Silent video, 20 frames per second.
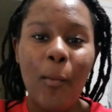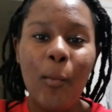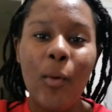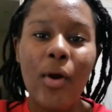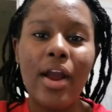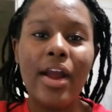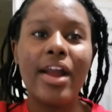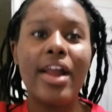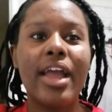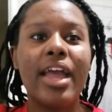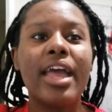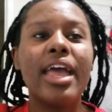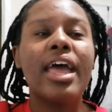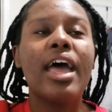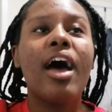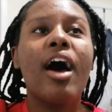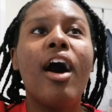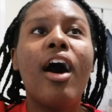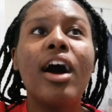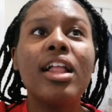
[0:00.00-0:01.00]
work.
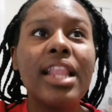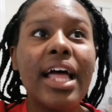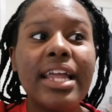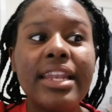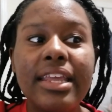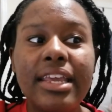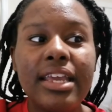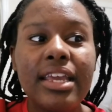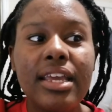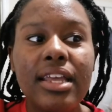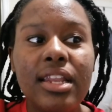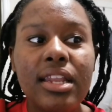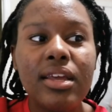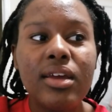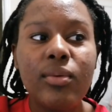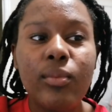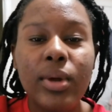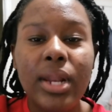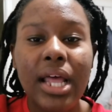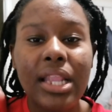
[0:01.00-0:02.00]
All I did
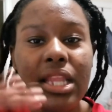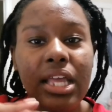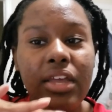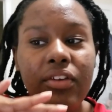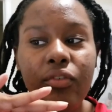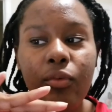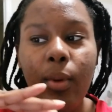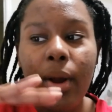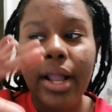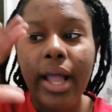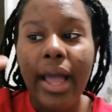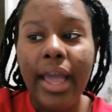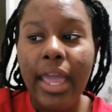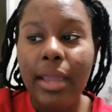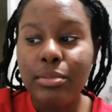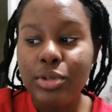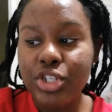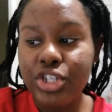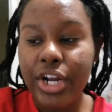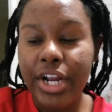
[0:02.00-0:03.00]
when I left work, I
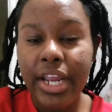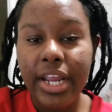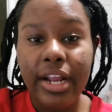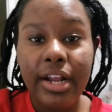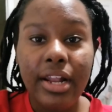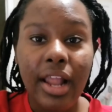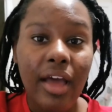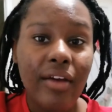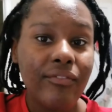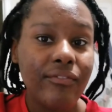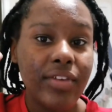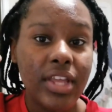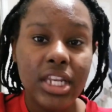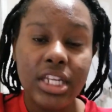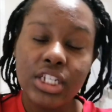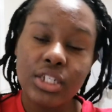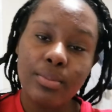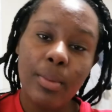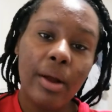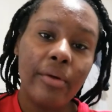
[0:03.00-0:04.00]
came straight here and I
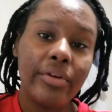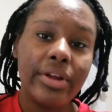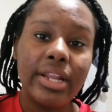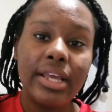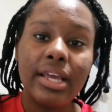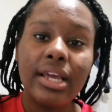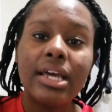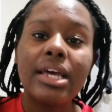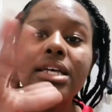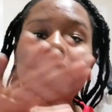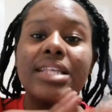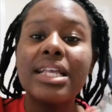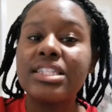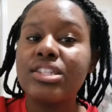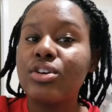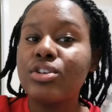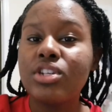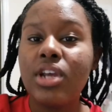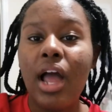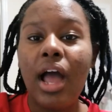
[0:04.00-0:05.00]
finished my reading because I
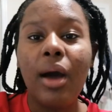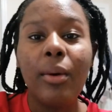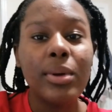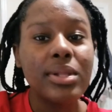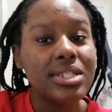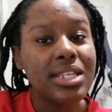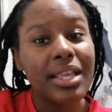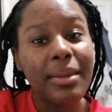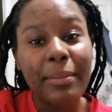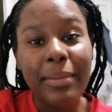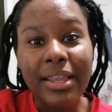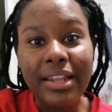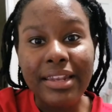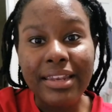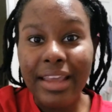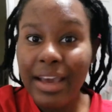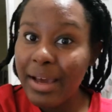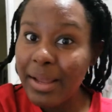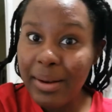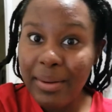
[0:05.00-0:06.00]
told y'all I wanted to be
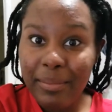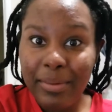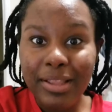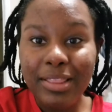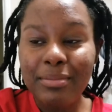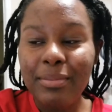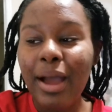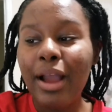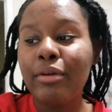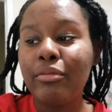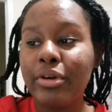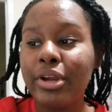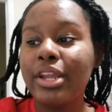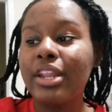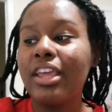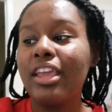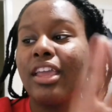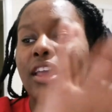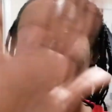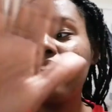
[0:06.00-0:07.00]
done with my
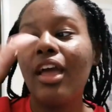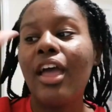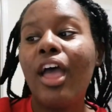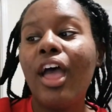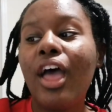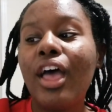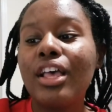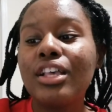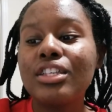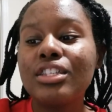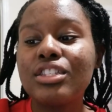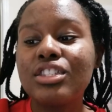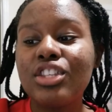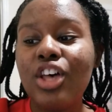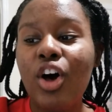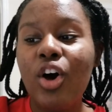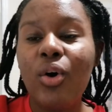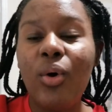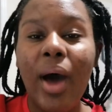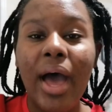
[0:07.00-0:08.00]
reading.
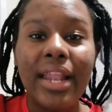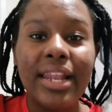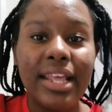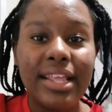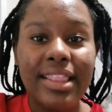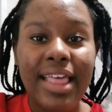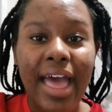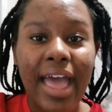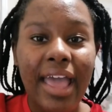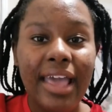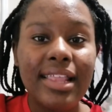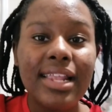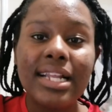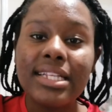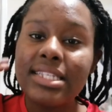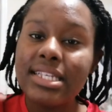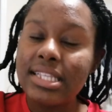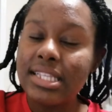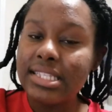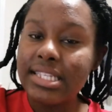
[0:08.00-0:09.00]
So I did that and I
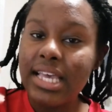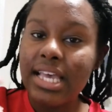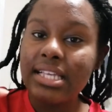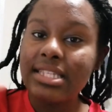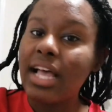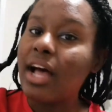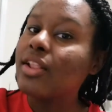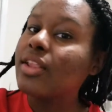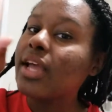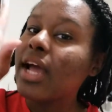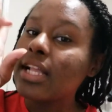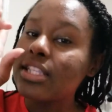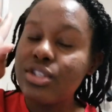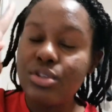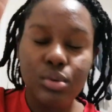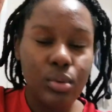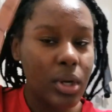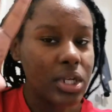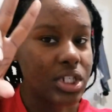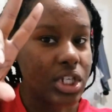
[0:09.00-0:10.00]
took a test. I only got 2
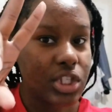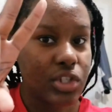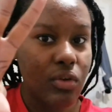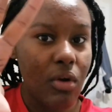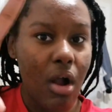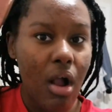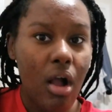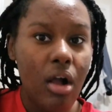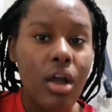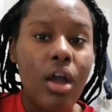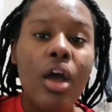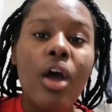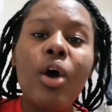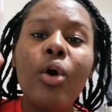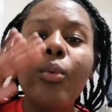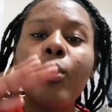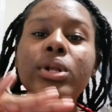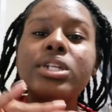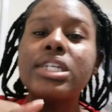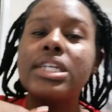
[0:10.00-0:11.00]
questions wrong,
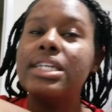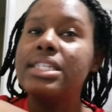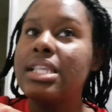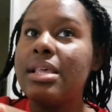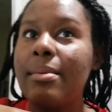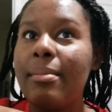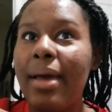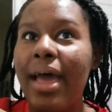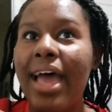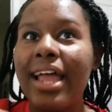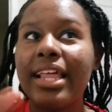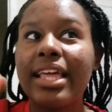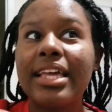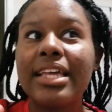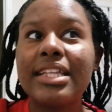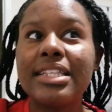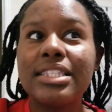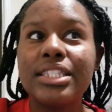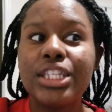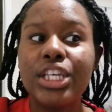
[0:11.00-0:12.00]
which isn't bad
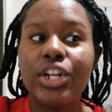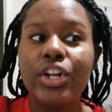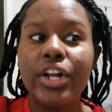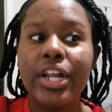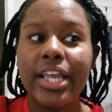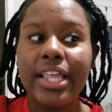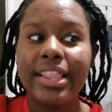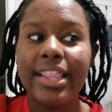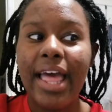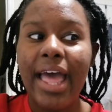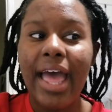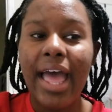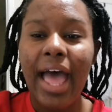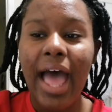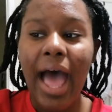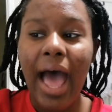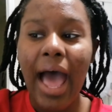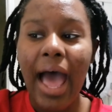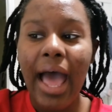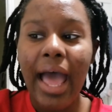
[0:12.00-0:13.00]
considering that
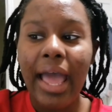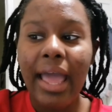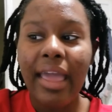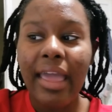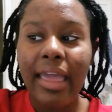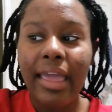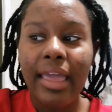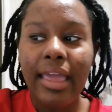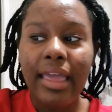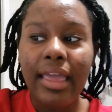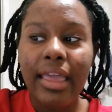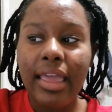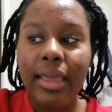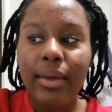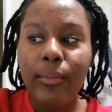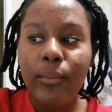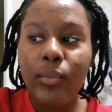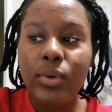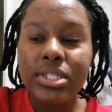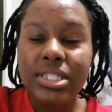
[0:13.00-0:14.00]
I
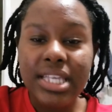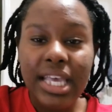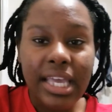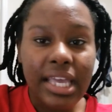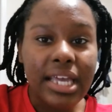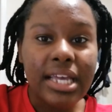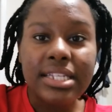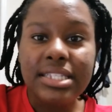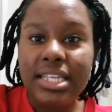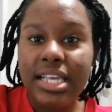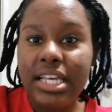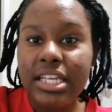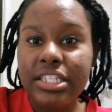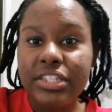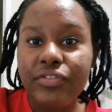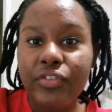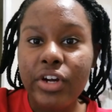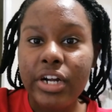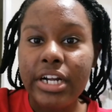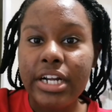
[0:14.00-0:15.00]
was taking a test
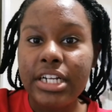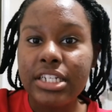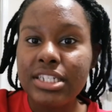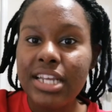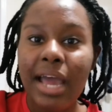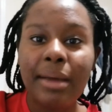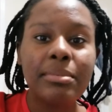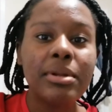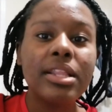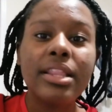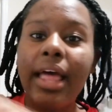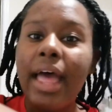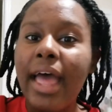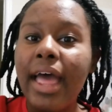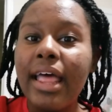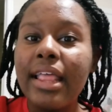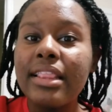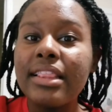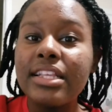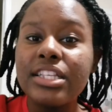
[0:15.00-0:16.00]
for a chapter that
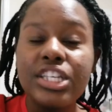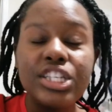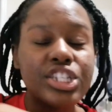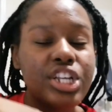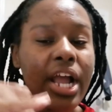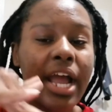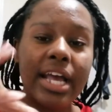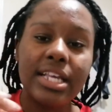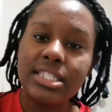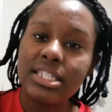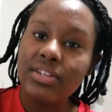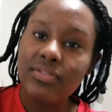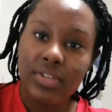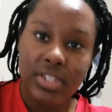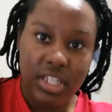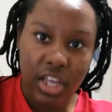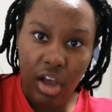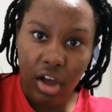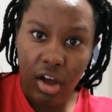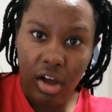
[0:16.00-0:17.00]
the teacher hasn't even
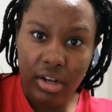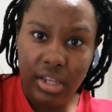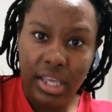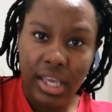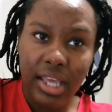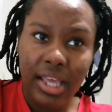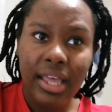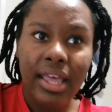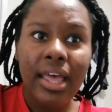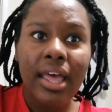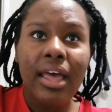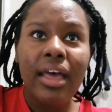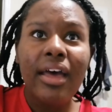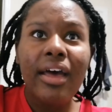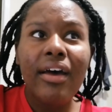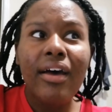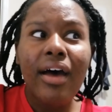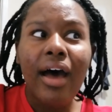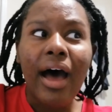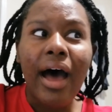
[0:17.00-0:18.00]
taught on yet.
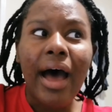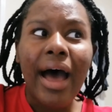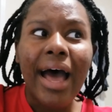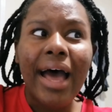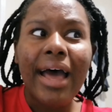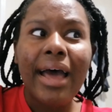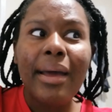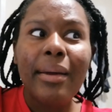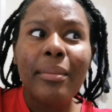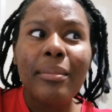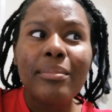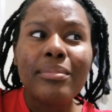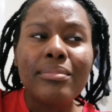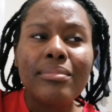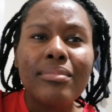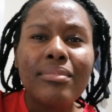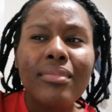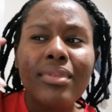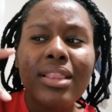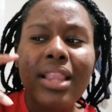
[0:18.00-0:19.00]
I'm
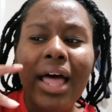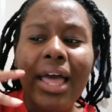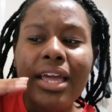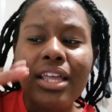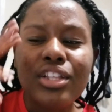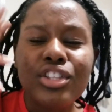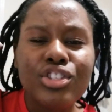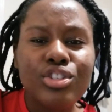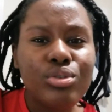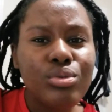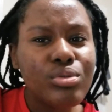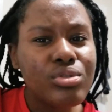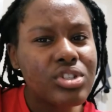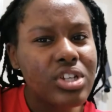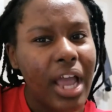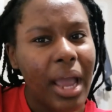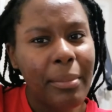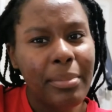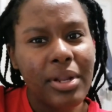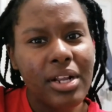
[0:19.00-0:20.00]
like 2
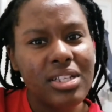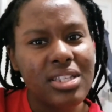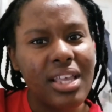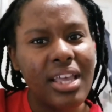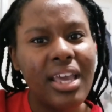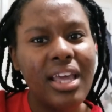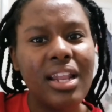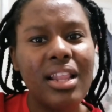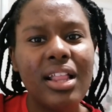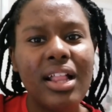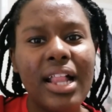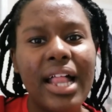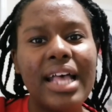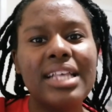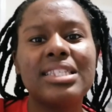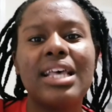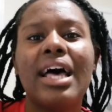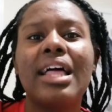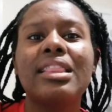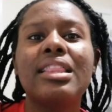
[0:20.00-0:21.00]
chapters ahead of the class,
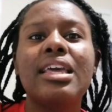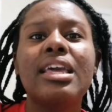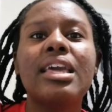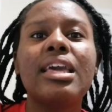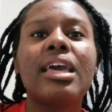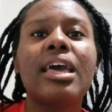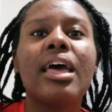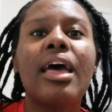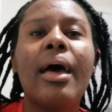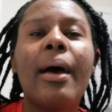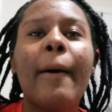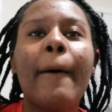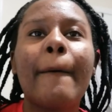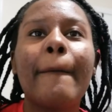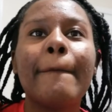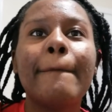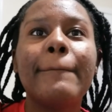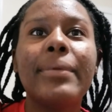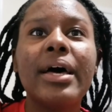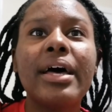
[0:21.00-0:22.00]
I think,
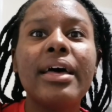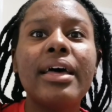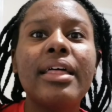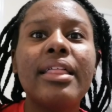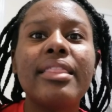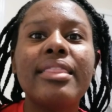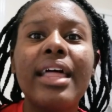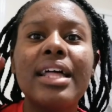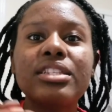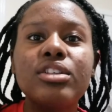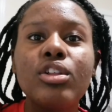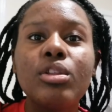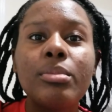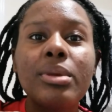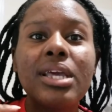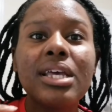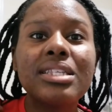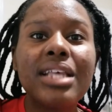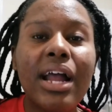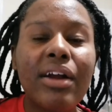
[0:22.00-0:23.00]
but that's only
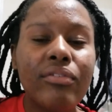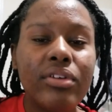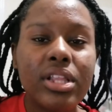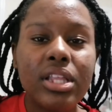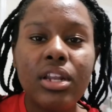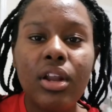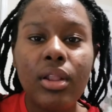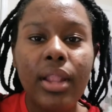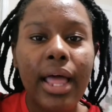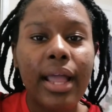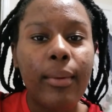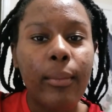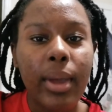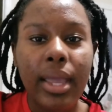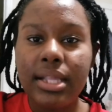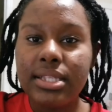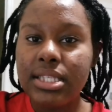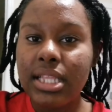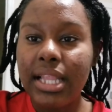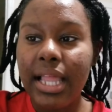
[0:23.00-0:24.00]
because I really don't like
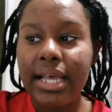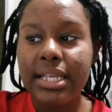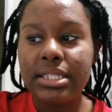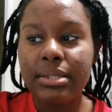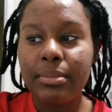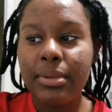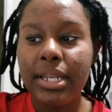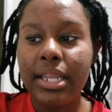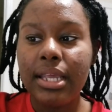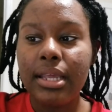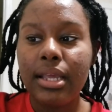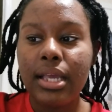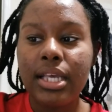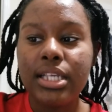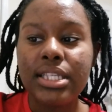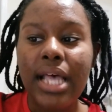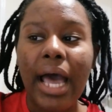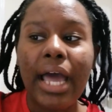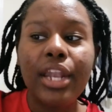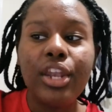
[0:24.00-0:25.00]
waiting to the last minute because
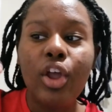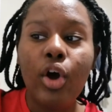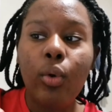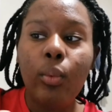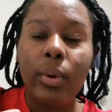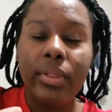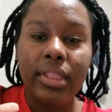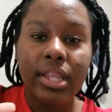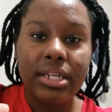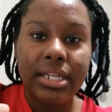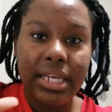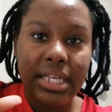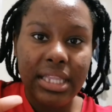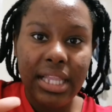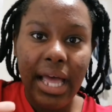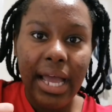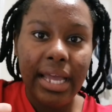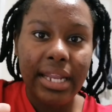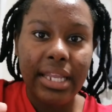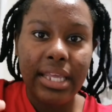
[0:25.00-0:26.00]
I know when the
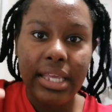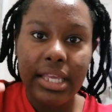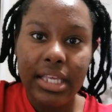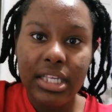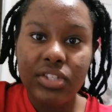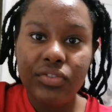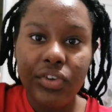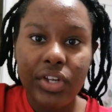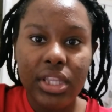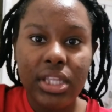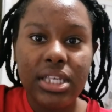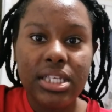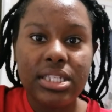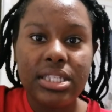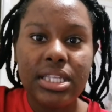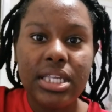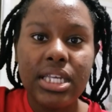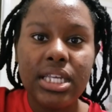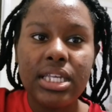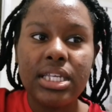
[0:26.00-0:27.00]
deadline is for these
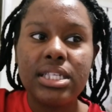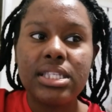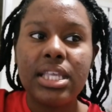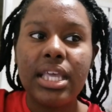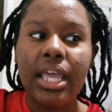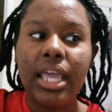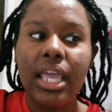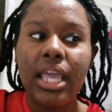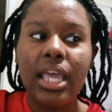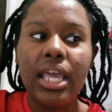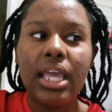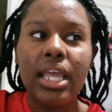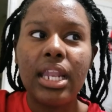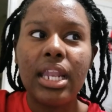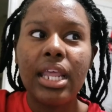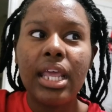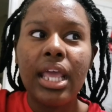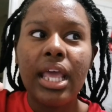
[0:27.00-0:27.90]
things and